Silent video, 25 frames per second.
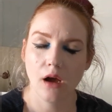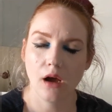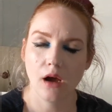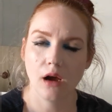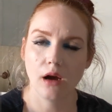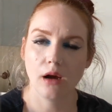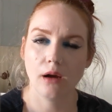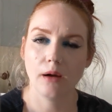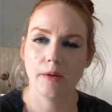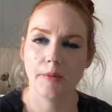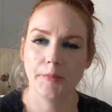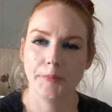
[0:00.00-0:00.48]

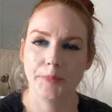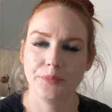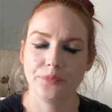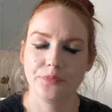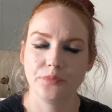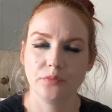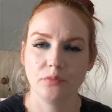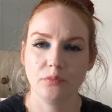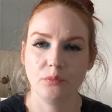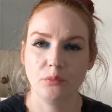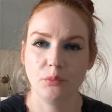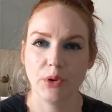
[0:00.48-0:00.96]

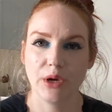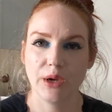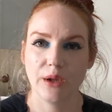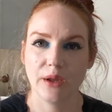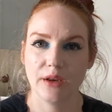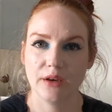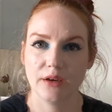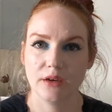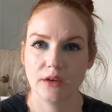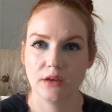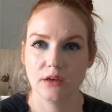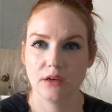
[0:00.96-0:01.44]
And
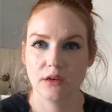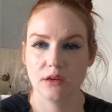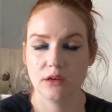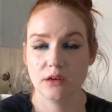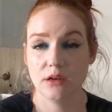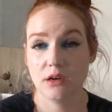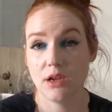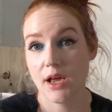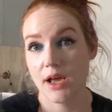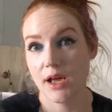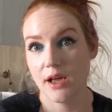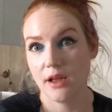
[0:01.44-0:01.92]
then
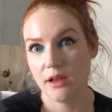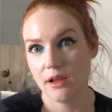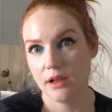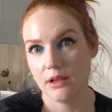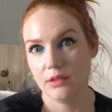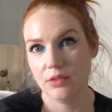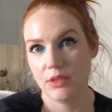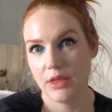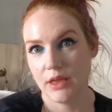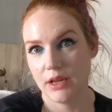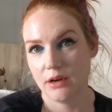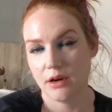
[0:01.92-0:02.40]

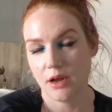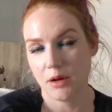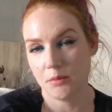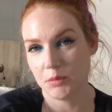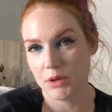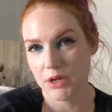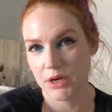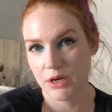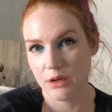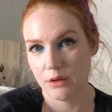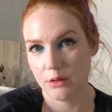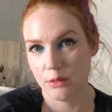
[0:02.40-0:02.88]

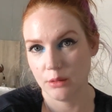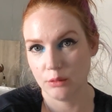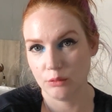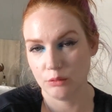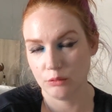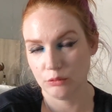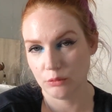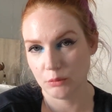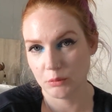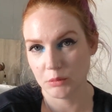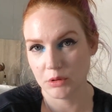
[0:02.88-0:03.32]
I'm gonna